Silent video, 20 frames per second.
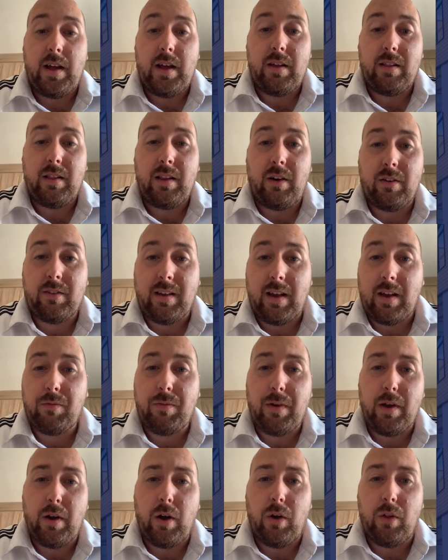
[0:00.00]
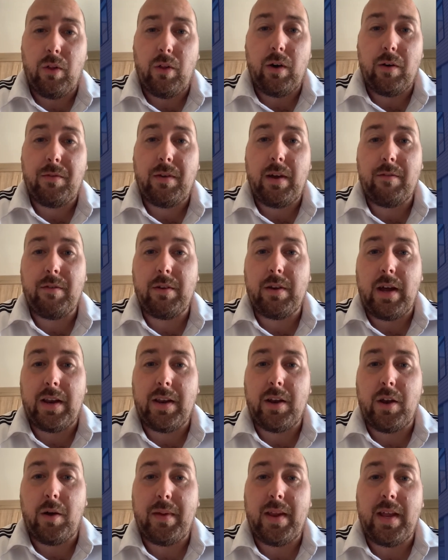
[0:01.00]
Little task for you all though, if you haven't had
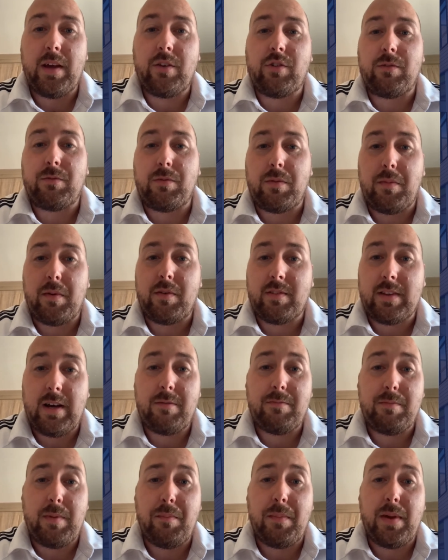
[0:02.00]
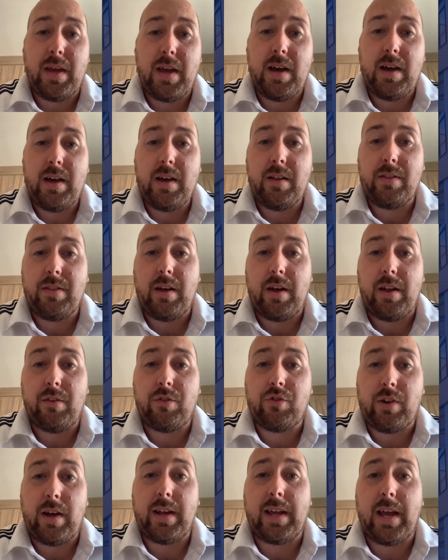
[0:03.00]
a nomination from a staff member yet, then
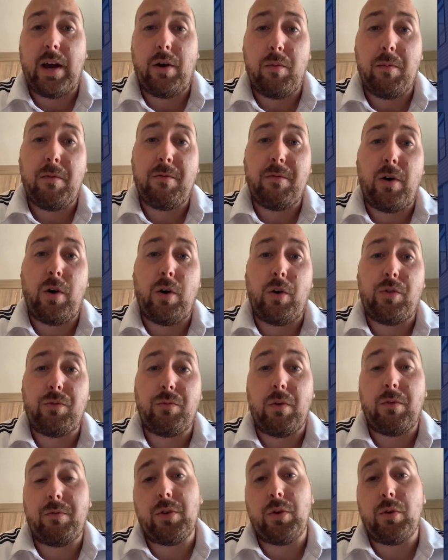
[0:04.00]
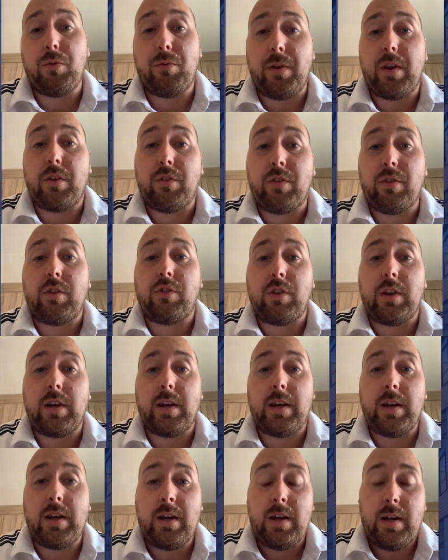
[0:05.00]
try and get one before we do finish this year.
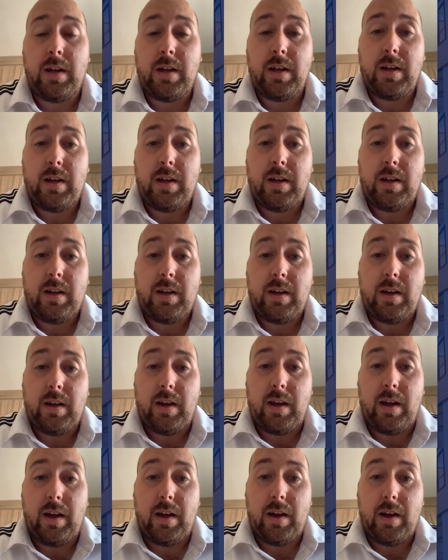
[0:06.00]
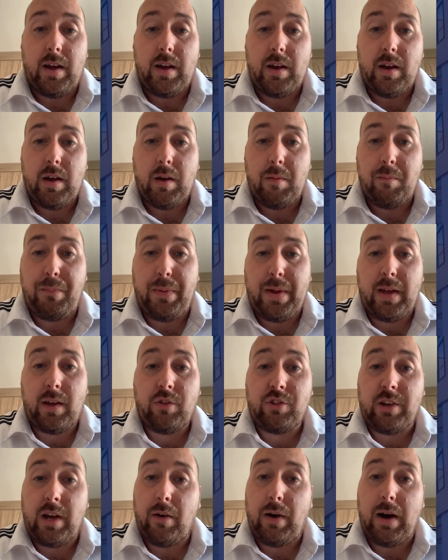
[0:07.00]
A big
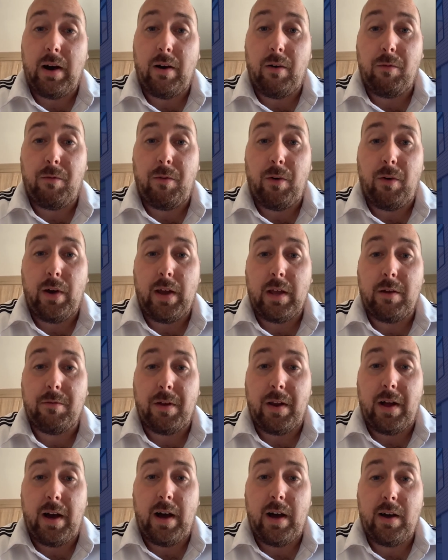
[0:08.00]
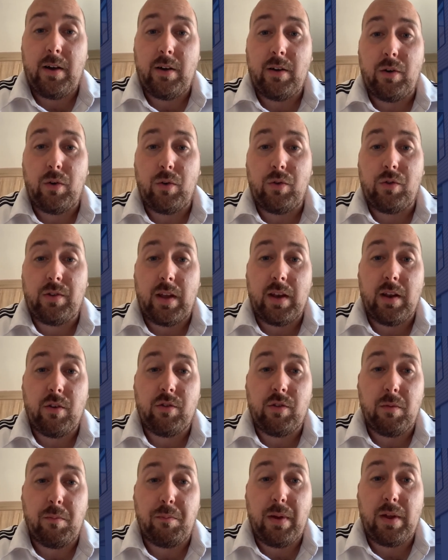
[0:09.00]
shout out for Ethan R, who sent us
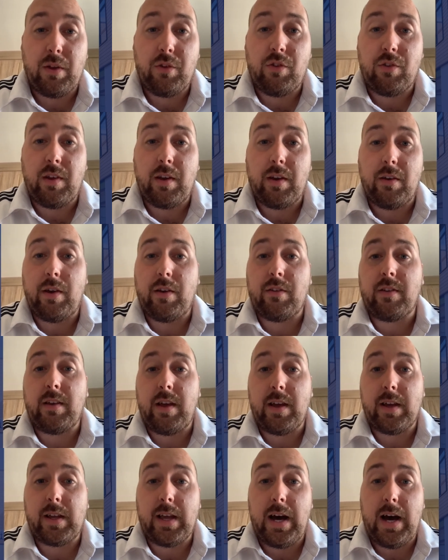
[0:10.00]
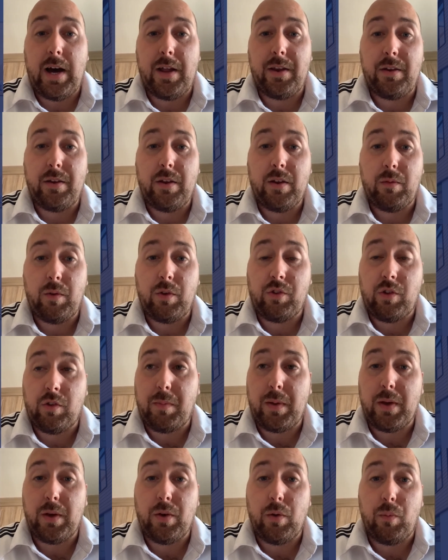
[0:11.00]
some pictures in his garden, which he's
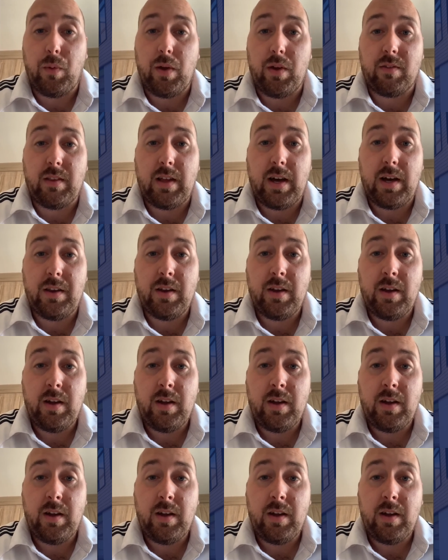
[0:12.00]
been doing with his dad.